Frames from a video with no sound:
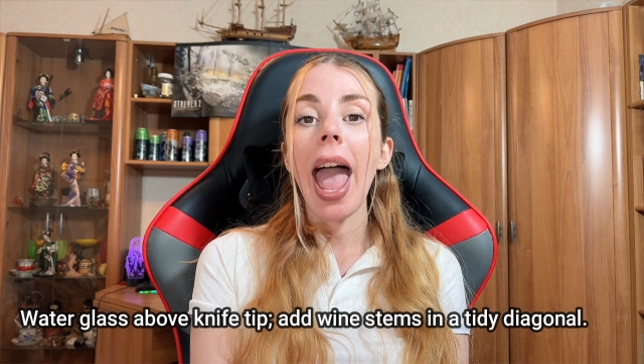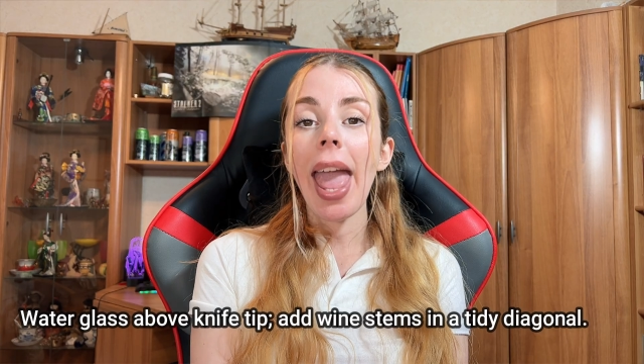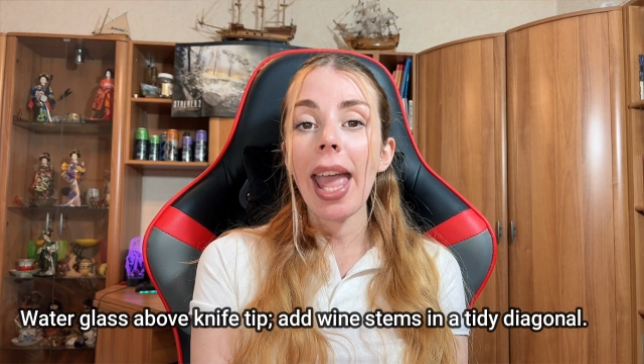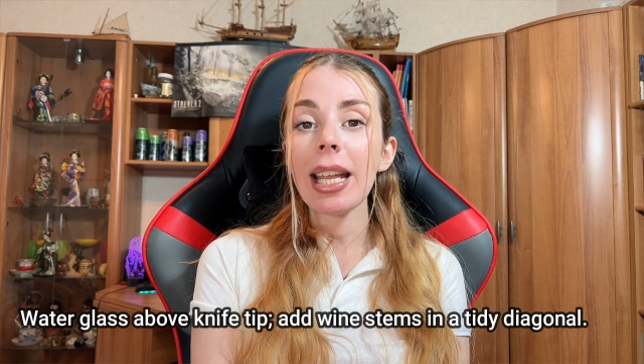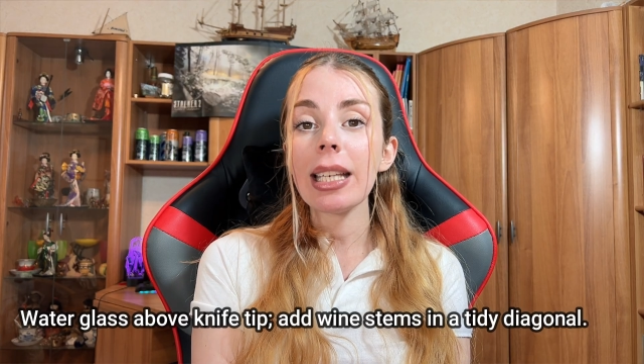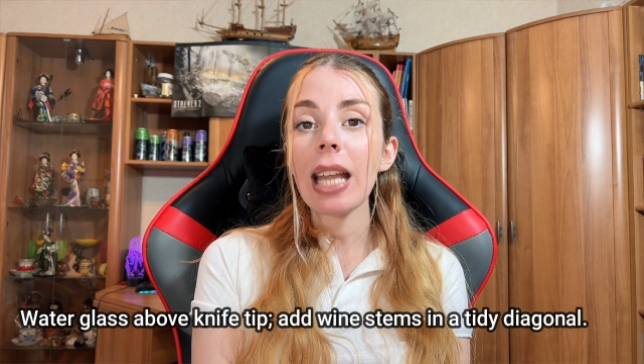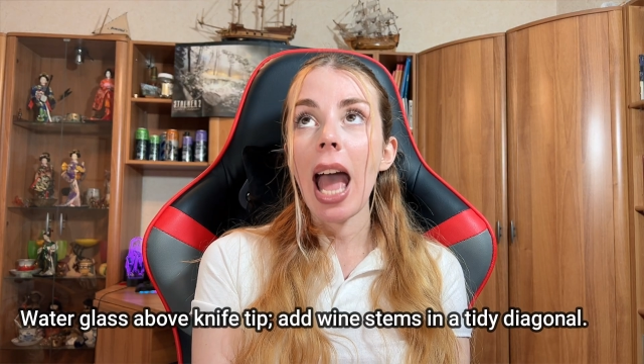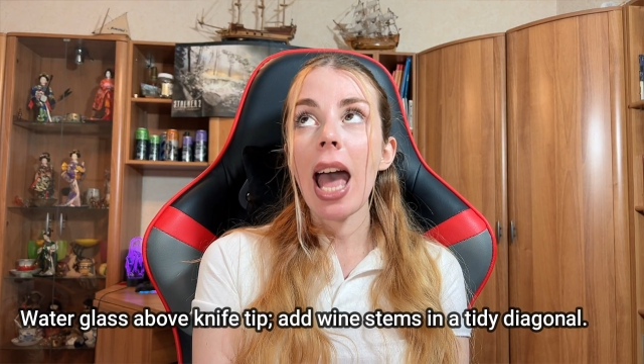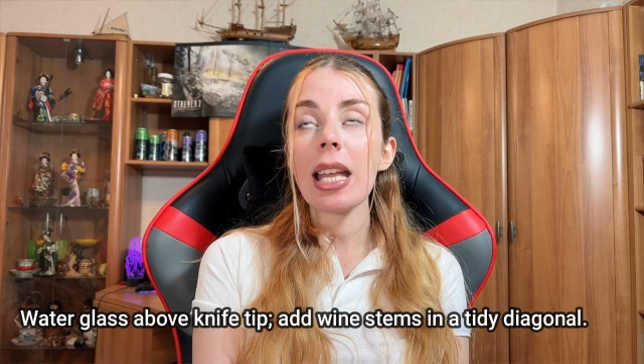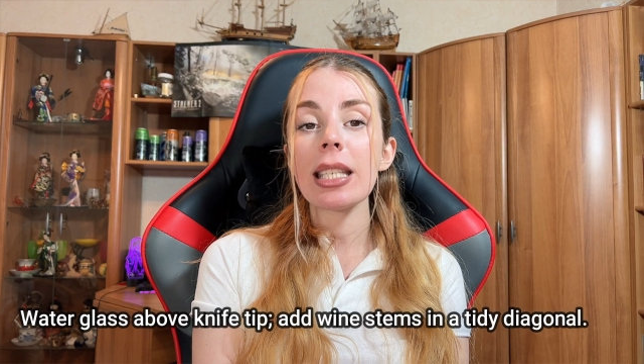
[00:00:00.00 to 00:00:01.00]
and
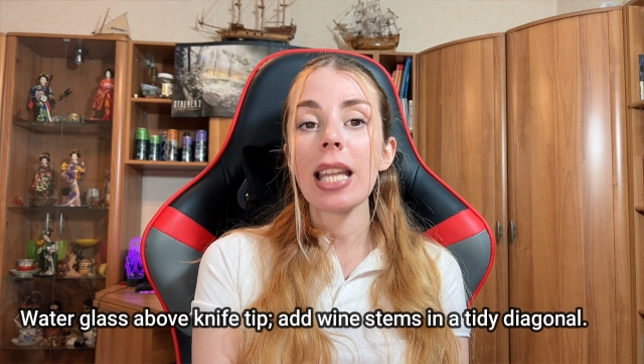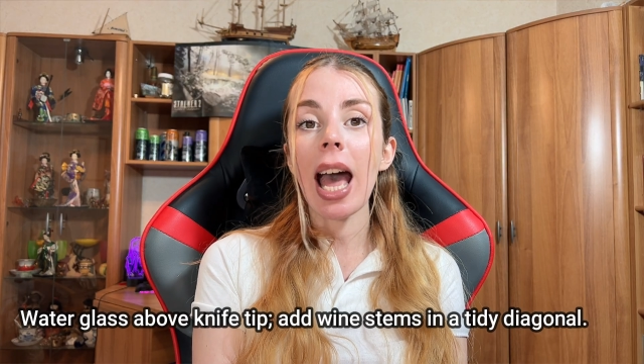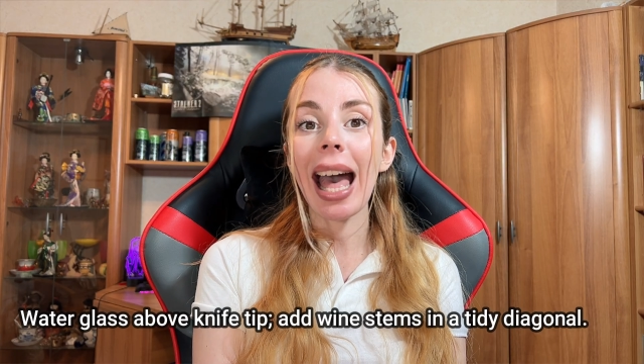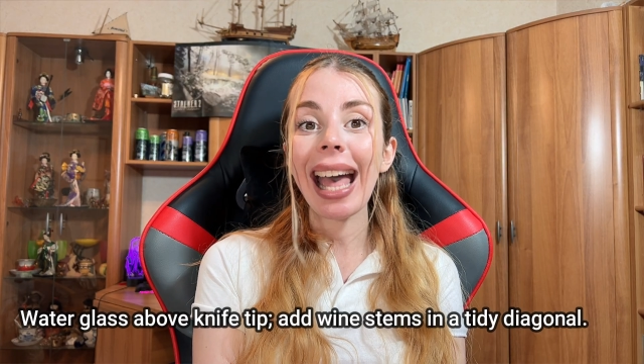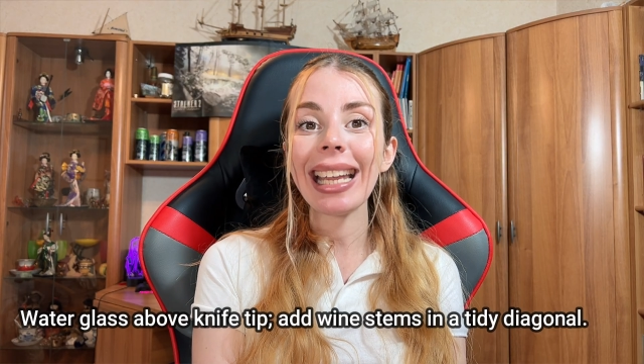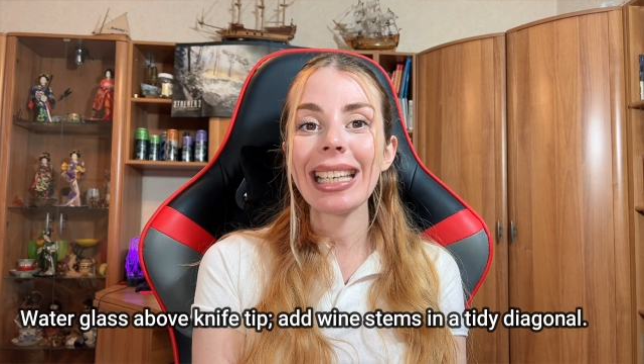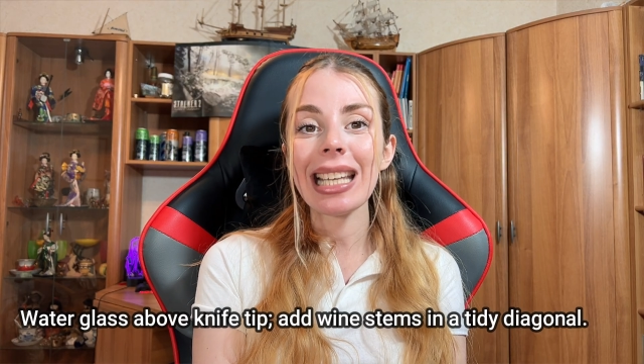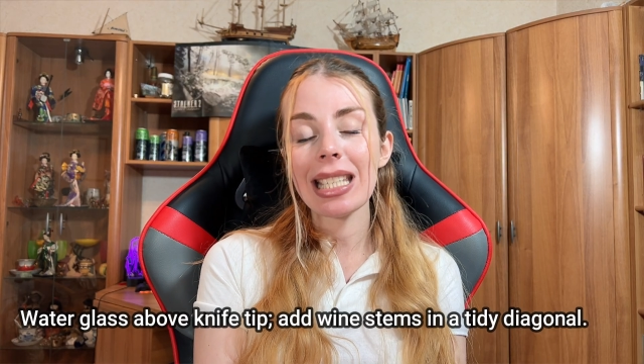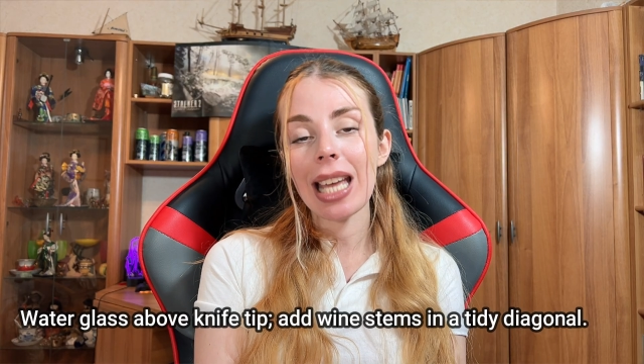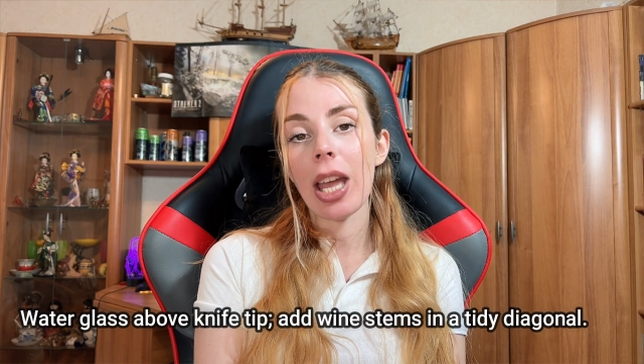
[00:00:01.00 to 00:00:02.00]
add
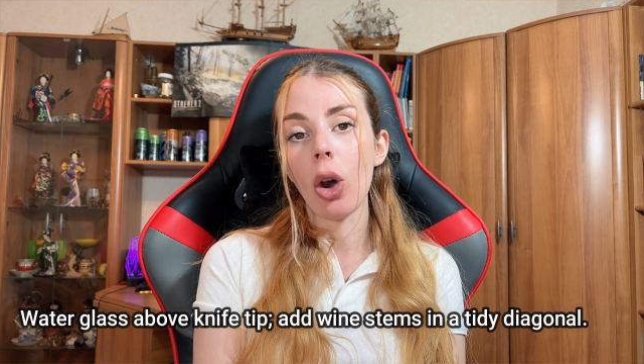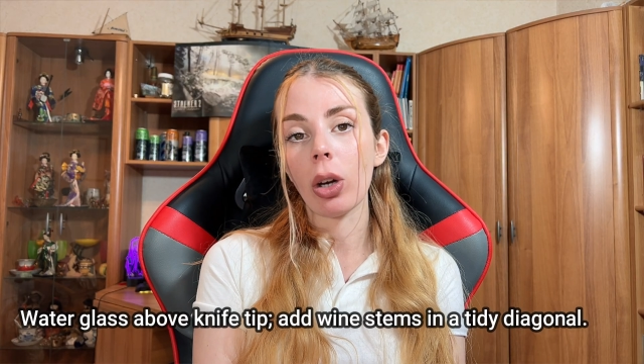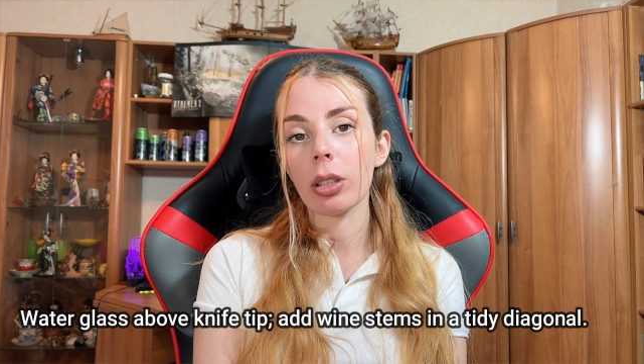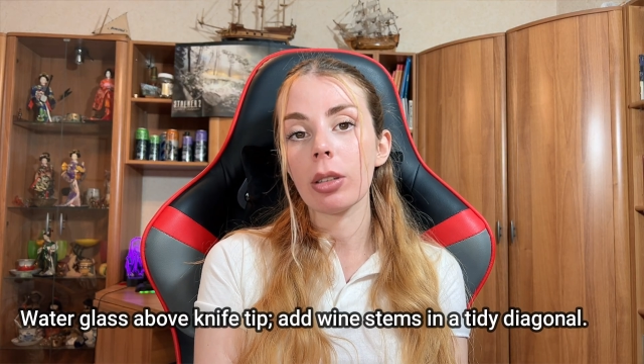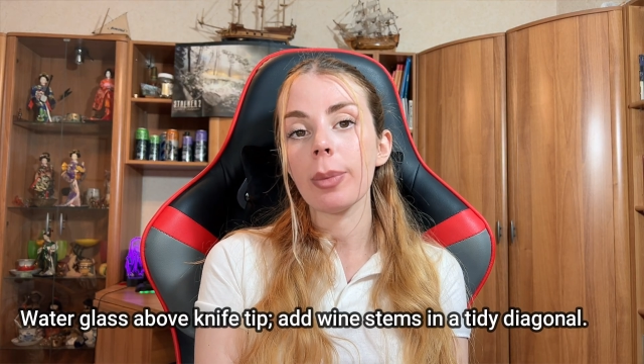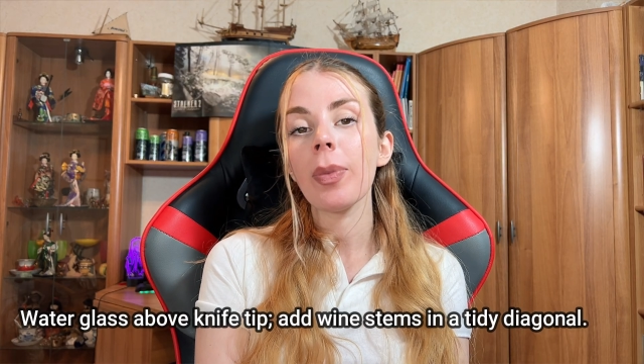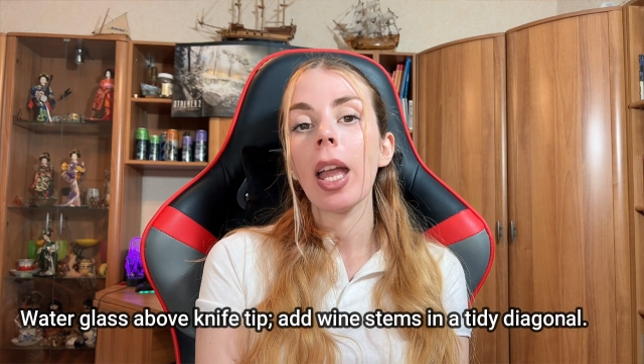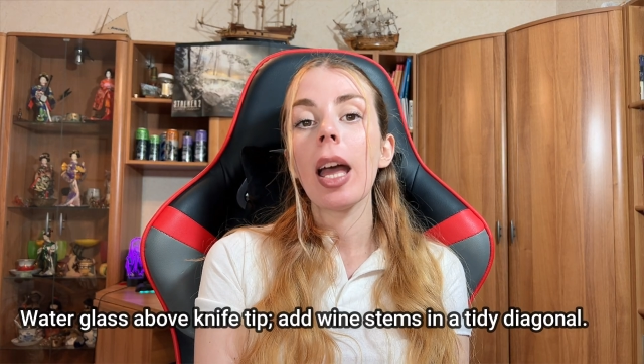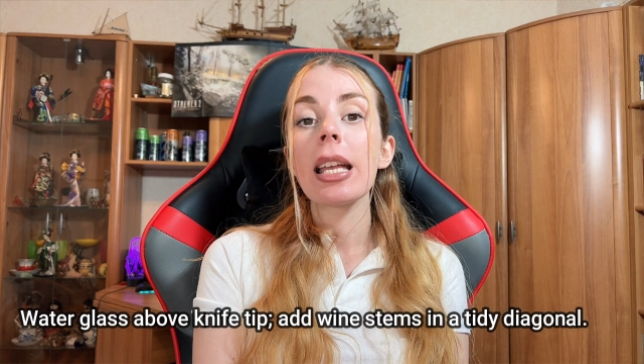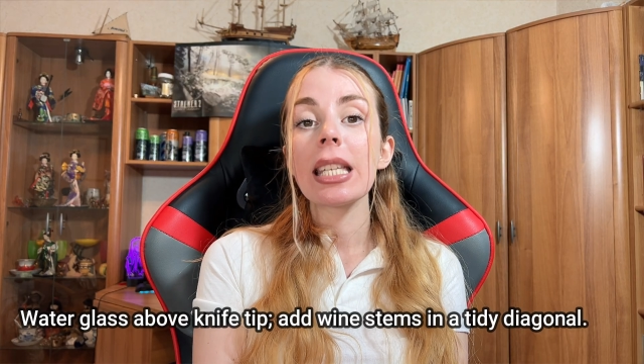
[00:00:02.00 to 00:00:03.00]
tidy diagonal.
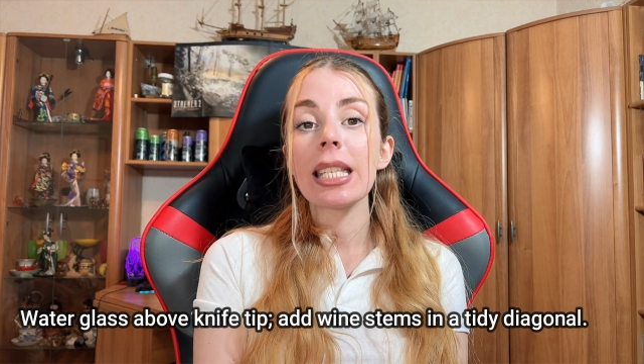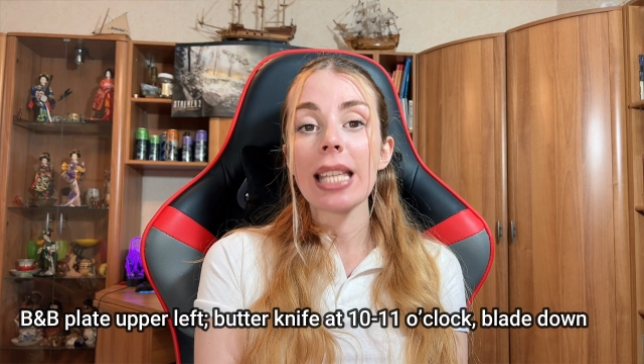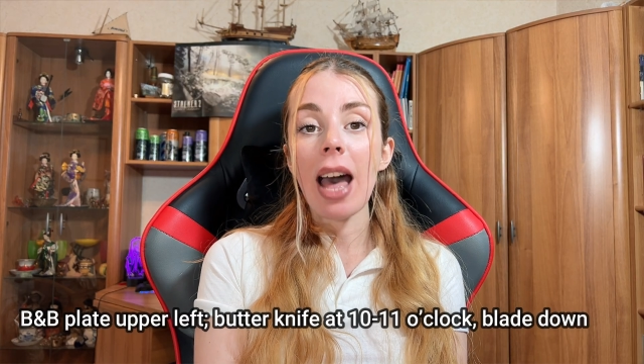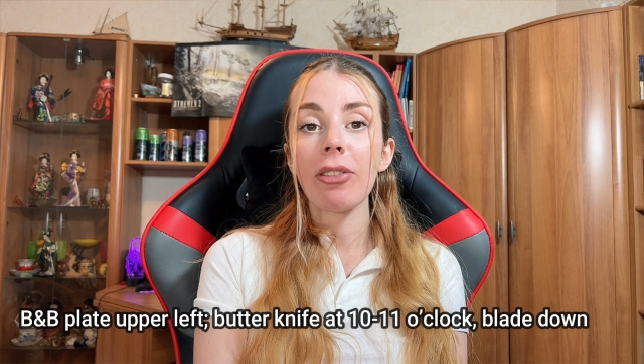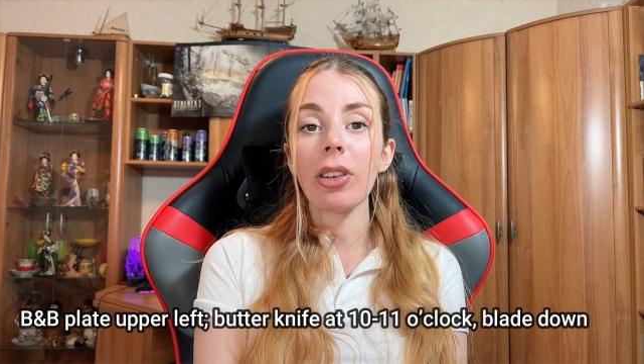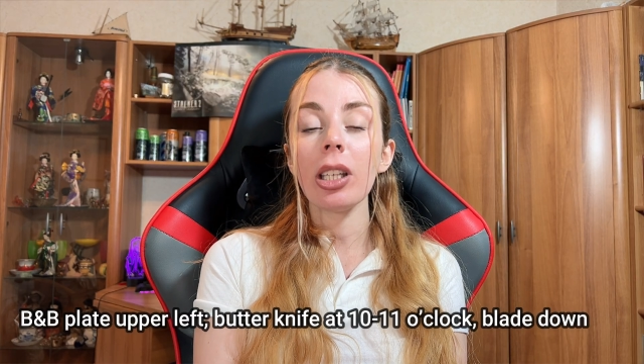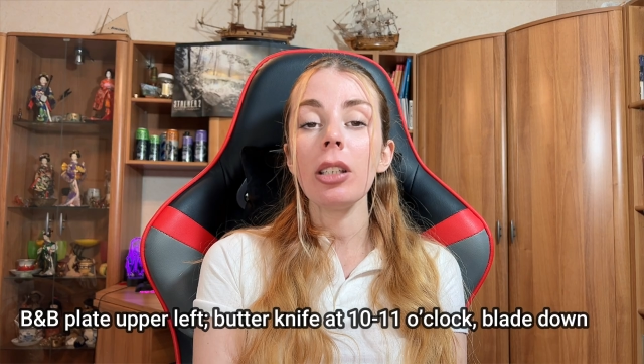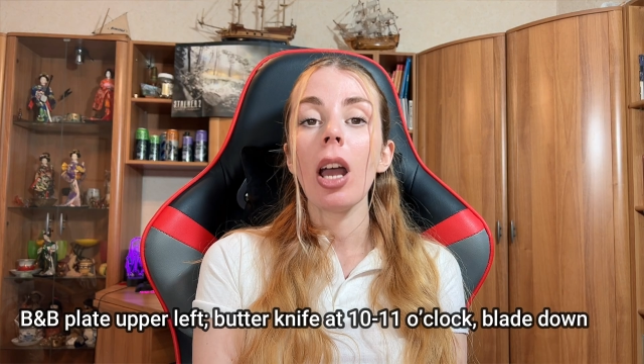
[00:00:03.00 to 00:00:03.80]
7.